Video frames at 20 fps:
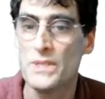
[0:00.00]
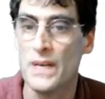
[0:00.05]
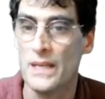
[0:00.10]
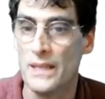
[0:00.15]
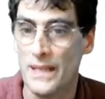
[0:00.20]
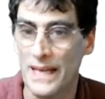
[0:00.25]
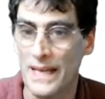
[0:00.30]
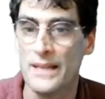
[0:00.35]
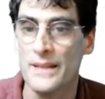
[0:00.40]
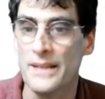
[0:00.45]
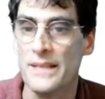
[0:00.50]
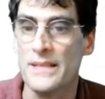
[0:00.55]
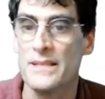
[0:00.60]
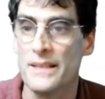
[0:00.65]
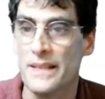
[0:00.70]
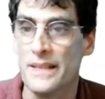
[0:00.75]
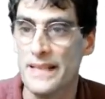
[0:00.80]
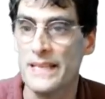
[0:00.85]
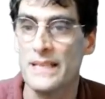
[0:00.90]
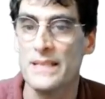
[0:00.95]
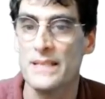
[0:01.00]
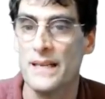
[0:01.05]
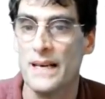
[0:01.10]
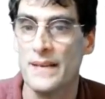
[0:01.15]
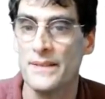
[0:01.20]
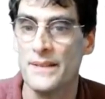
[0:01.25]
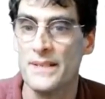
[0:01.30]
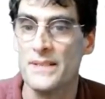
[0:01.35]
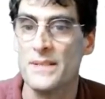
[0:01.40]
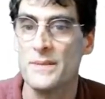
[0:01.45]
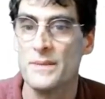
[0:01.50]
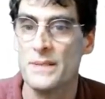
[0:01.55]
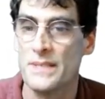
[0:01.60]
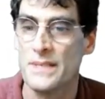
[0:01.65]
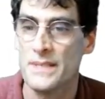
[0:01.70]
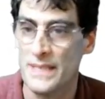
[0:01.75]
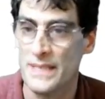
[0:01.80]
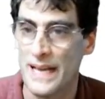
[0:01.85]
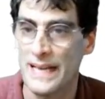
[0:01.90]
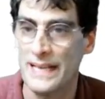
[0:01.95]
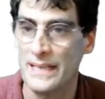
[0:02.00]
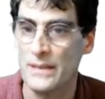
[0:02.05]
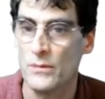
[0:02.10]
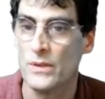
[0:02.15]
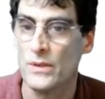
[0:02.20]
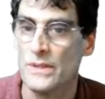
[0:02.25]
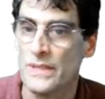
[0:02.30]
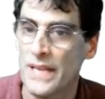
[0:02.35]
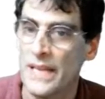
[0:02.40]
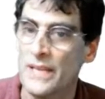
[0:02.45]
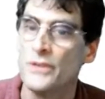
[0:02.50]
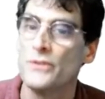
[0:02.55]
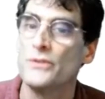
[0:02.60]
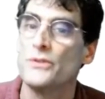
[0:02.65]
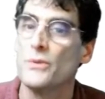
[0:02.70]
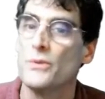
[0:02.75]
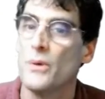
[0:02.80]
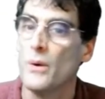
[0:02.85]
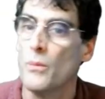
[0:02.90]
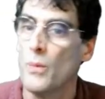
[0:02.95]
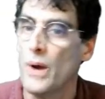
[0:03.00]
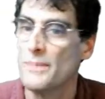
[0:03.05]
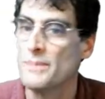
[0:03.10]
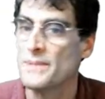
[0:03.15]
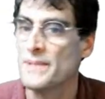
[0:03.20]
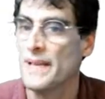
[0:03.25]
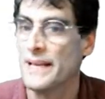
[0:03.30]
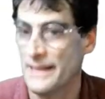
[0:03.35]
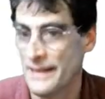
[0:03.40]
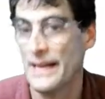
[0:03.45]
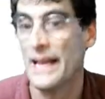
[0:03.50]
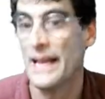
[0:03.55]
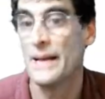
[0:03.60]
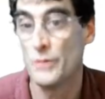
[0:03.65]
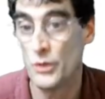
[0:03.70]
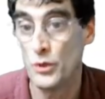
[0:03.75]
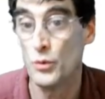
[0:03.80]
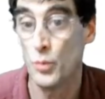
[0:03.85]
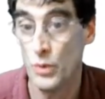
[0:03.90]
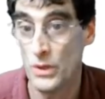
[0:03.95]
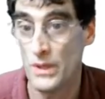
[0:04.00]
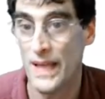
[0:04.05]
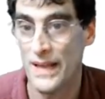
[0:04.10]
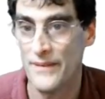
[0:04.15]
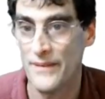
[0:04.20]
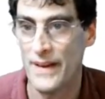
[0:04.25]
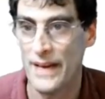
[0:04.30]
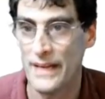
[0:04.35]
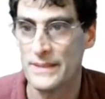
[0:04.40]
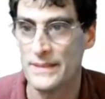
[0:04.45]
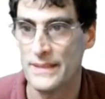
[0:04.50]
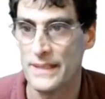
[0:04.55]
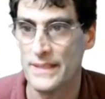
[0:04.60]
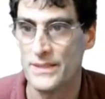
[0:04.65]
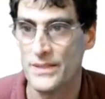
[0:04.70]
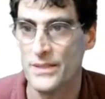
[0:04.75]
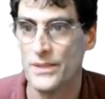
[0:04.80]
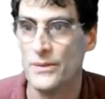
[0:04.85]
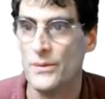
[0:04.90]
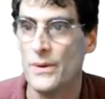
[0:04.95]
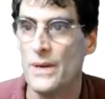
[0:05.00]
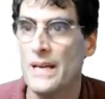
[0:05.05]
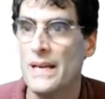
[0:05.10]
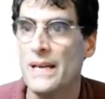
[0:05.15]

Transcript: lot of these links on this site take you to a website that you will have access to.